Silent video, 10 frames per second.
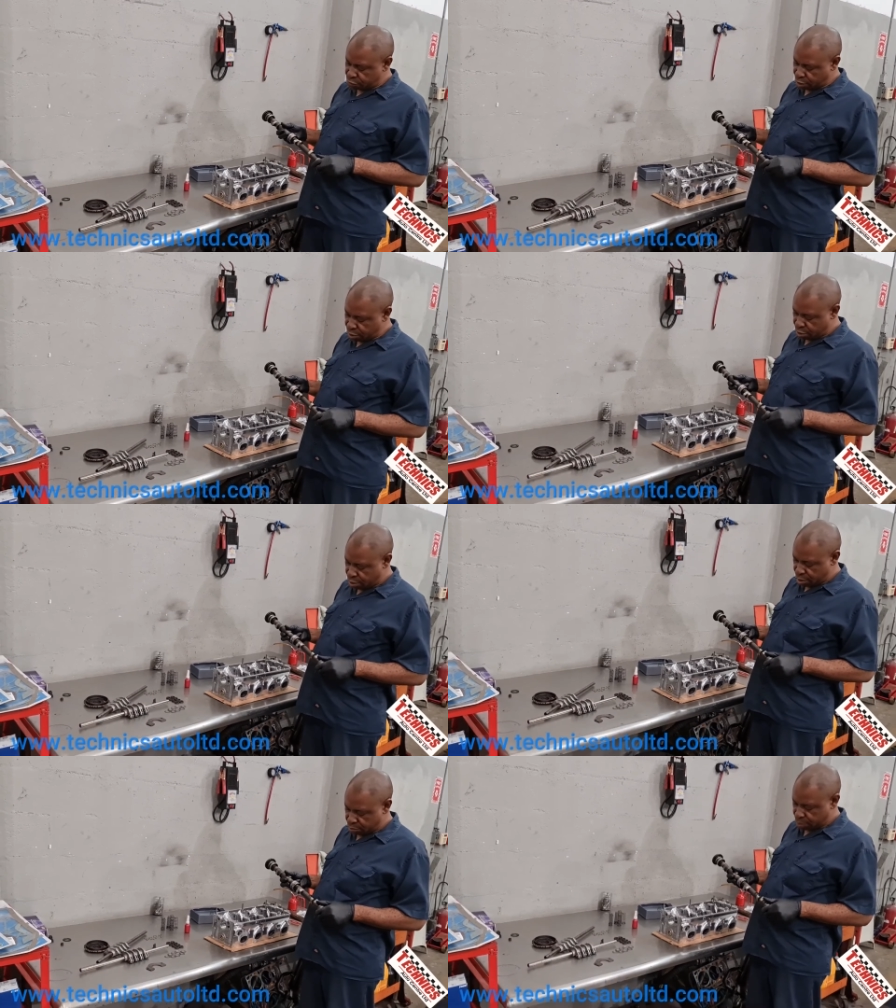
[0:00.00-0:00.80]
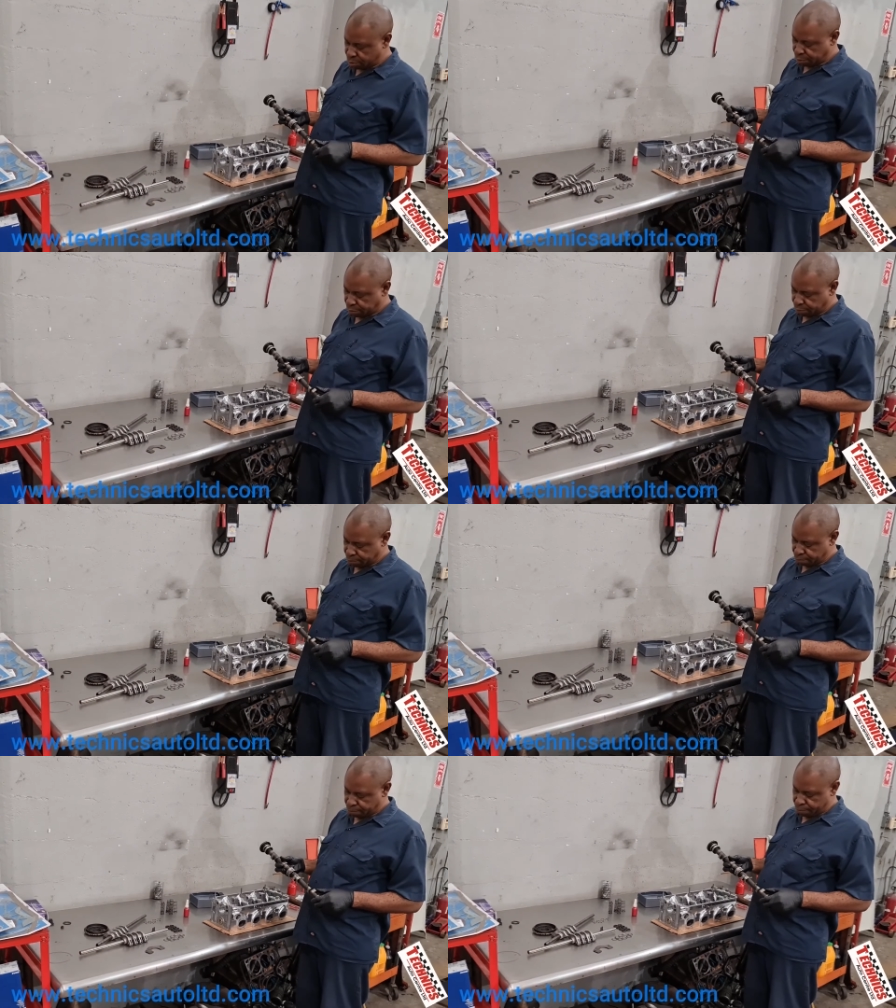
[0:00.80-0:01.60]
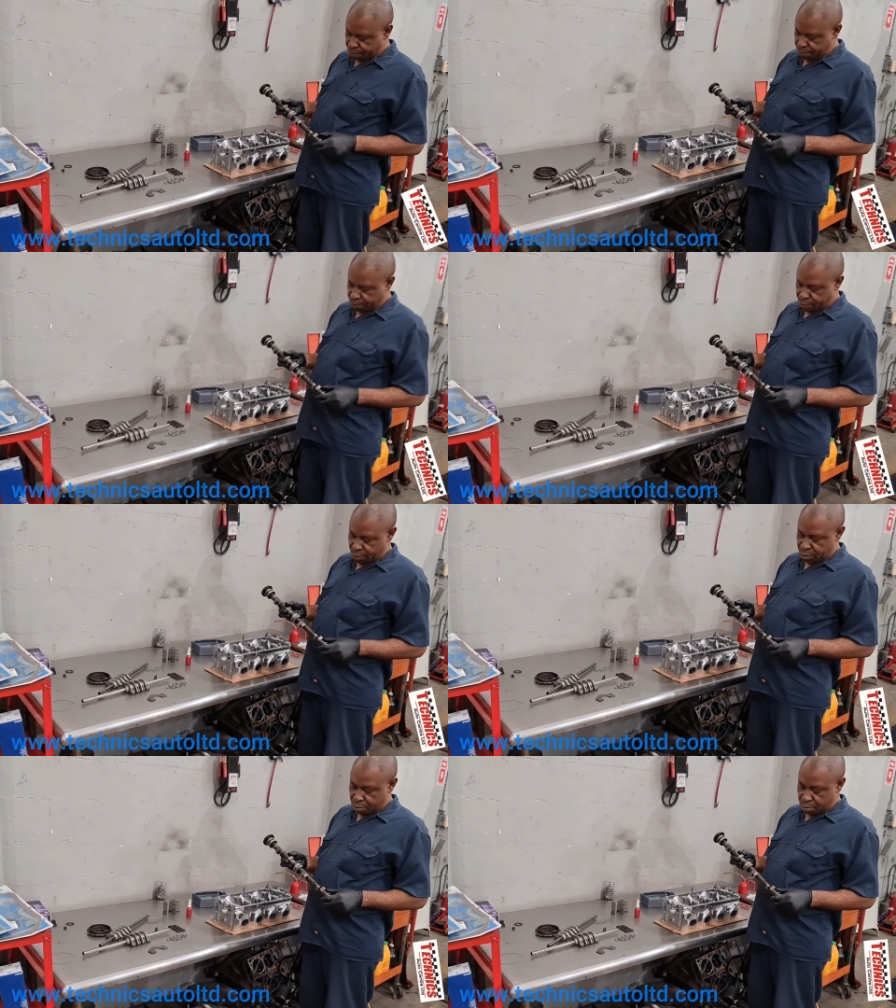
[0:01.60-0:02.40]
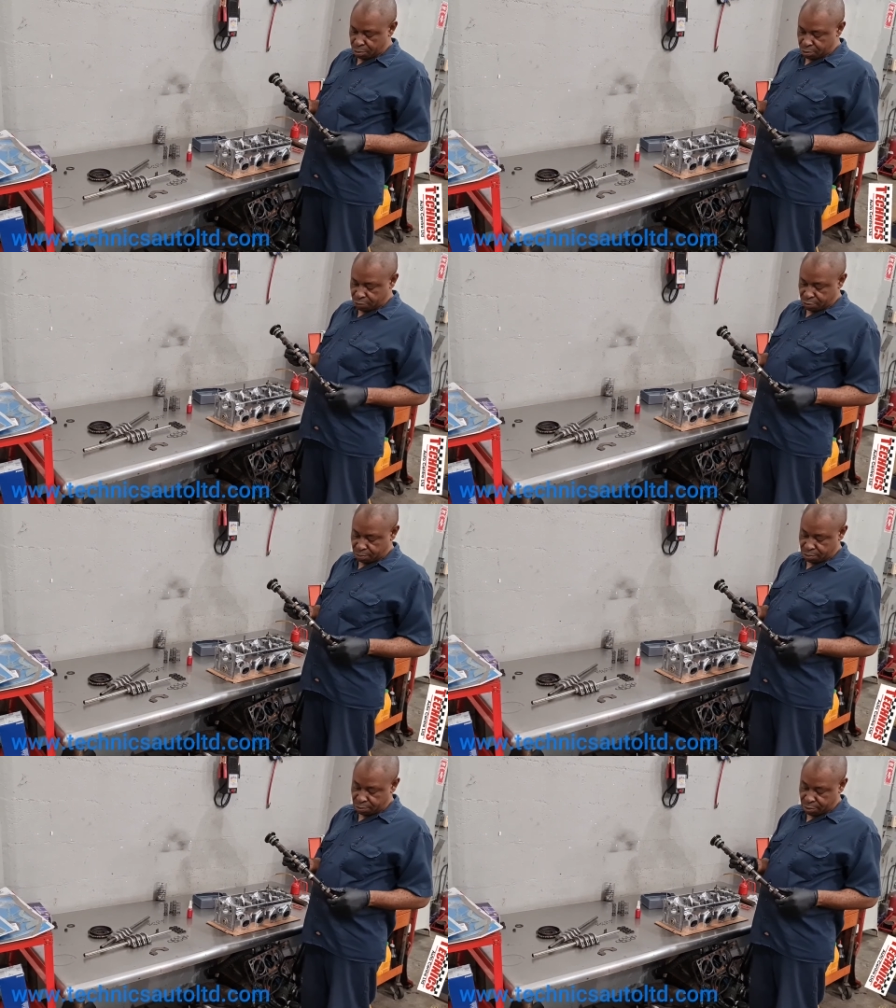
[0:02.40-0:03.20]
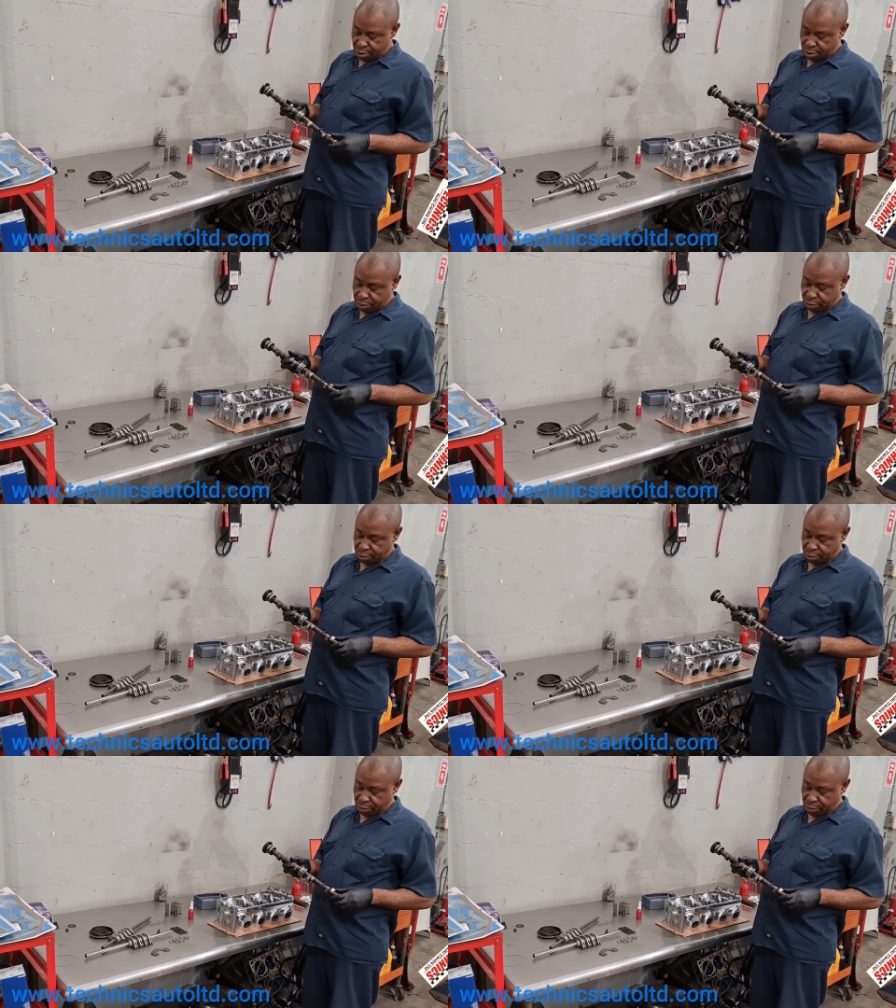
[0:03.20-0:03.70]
checked the cam, and most important,